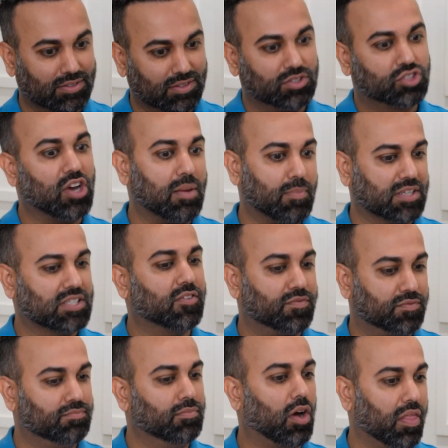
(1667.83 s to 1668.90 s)
train myself
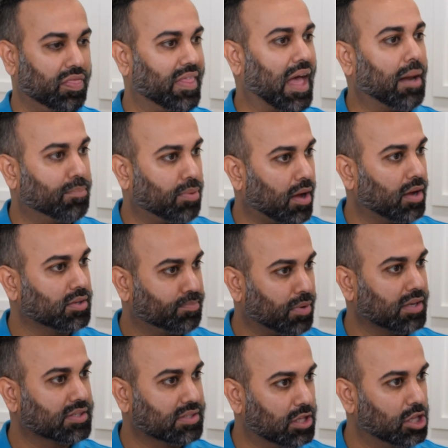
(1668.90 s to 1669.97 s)
on that
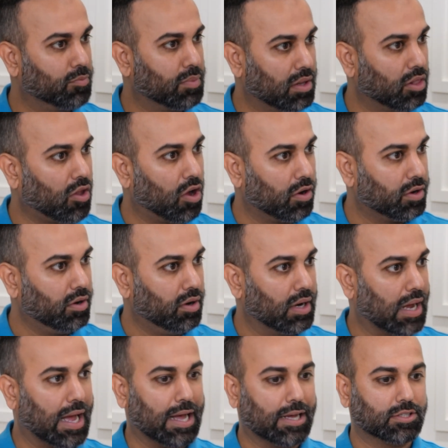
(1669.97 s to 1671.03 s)
process a little bit longer.
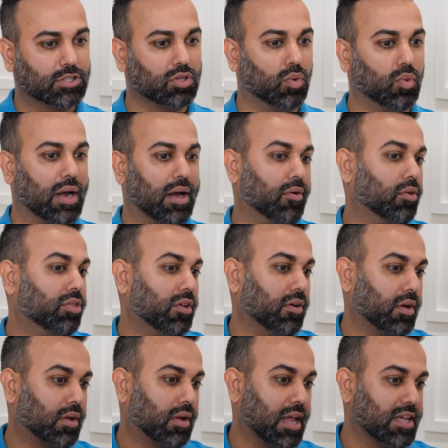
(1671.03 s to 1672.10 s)
So when I wrote
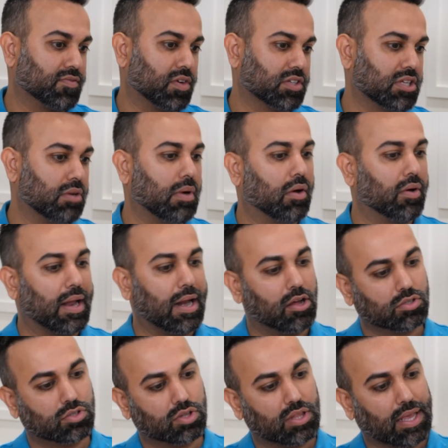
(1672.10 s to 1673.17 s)
the case first time around, I
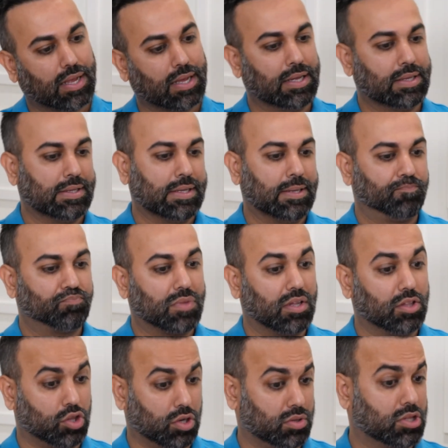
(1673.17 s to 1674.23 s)
also think
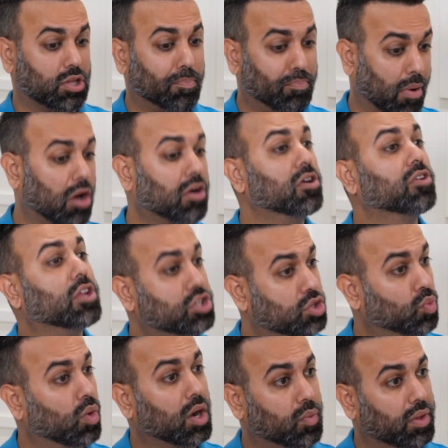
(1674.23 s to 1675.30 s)
the partner that you
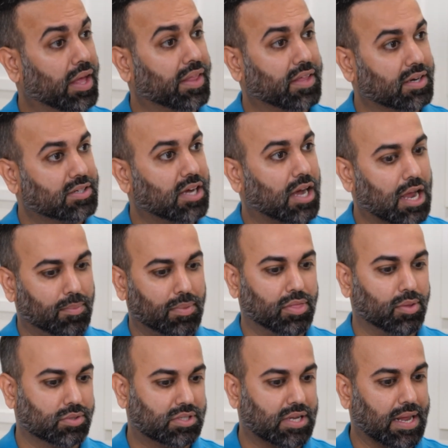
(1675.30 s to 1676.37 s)
work with at that time in
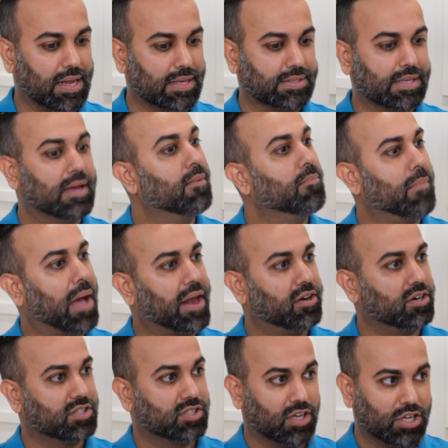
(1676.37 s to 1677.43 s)
those days
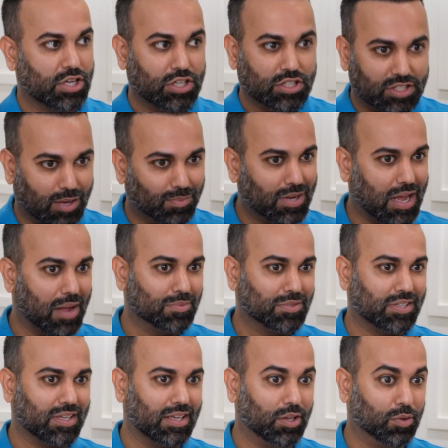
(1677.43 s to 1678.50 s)
matters. Sometimes
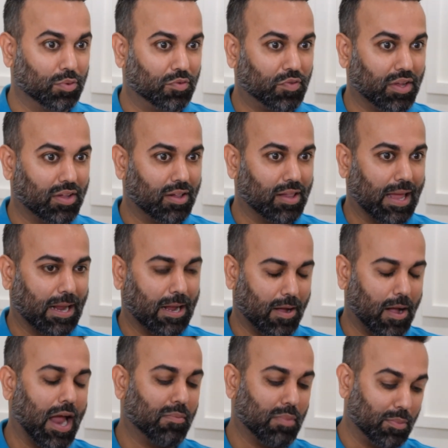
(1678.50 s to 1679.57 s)
you would feel like,
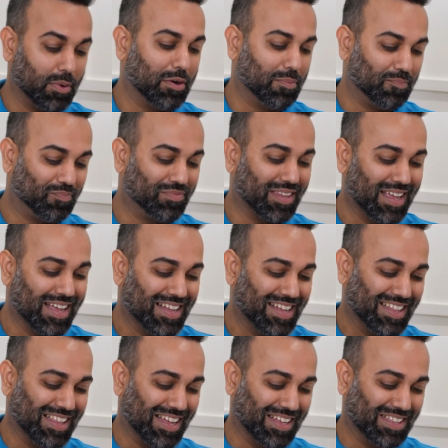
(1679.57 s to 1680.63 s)
I remember
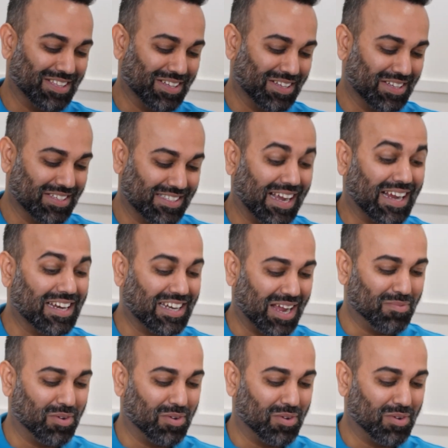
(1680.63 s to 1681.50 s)
the second time